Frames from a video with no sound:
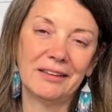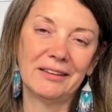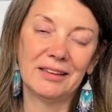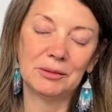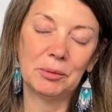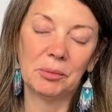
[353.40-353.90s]

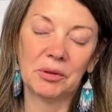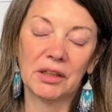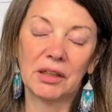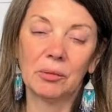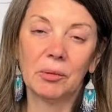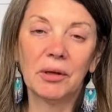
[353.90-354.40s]
these people are
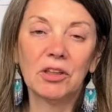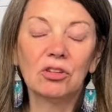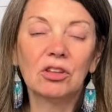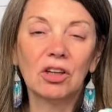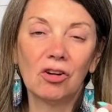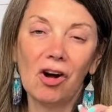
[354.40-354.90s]
gonna kill me, but
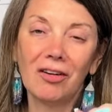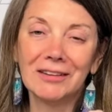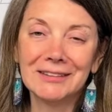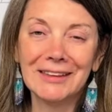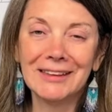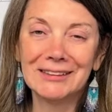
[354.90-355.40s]
you can call
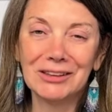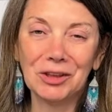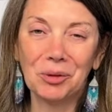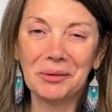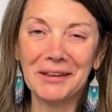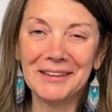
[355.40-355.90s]
us at
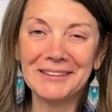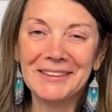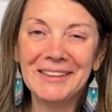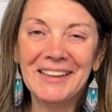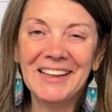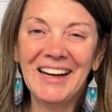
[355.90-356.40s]
AZGOP
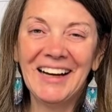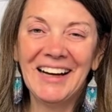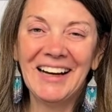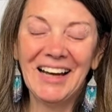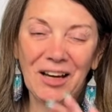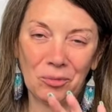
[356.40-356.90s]

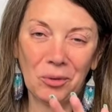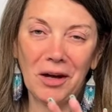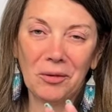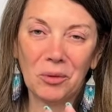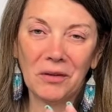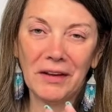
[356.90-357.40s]
and
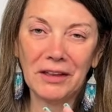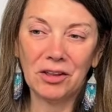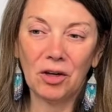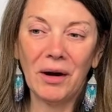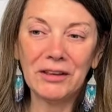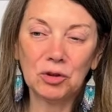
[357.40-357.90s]
we'll let you
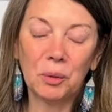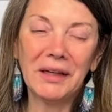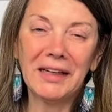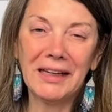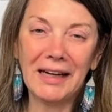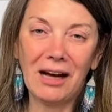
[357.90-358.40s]
know. I
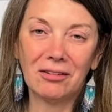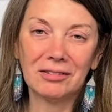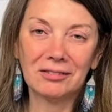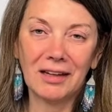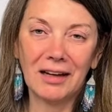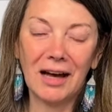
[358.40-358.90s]
tweeted it out.
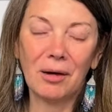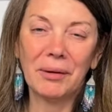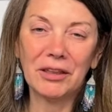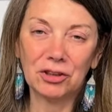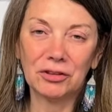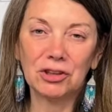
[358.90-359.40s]
I'll
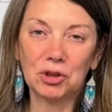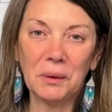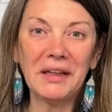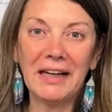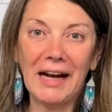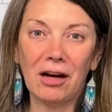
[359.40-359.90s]
make sure it's tweeted